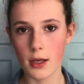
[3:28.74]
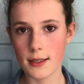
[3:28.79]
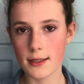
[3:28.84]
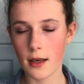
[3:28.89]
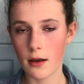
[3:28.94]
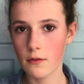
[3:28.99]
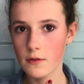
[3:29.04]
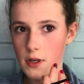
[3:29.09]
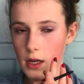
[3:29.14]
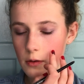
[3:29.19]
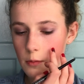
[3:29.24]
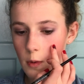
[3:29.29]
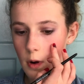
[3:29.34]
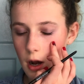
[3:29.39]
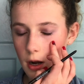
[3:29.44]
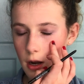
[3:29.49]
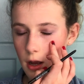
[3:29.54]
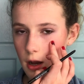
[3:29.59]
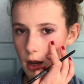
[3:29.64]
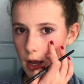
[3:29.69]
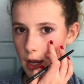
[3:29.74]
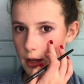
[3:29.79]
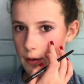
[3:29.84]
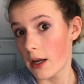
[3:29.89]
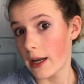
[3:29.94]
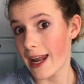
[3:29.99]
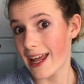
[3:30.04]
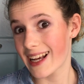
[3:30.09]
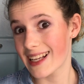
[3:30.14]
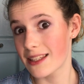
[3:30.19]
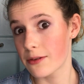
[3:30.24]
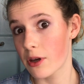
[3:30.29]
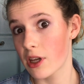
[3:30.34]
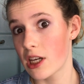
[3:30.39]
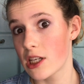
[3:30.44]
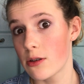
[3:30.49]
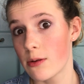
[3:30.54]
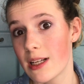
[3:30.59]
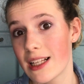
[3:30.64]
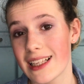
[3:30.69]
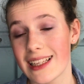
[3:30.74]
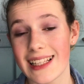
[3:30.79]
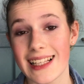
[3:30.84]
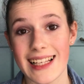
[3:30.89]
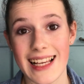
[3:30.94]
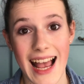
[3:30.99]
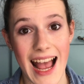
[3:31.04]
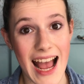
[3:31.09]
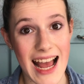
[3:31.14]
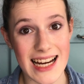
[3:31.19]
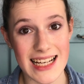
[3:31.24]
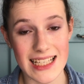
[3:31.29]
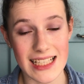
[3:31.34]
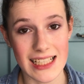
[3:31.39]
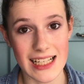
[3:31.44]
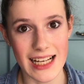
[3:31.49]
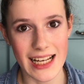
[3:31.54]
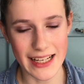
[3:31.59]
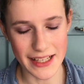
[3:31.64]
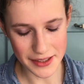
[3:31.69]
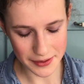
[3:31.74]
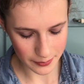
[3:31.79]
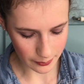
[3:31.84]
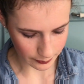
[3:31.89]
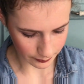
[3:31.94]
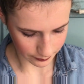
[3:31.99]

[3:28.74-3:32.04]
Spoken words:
So I've done one eye. Next, we're gonna do a little cat eye.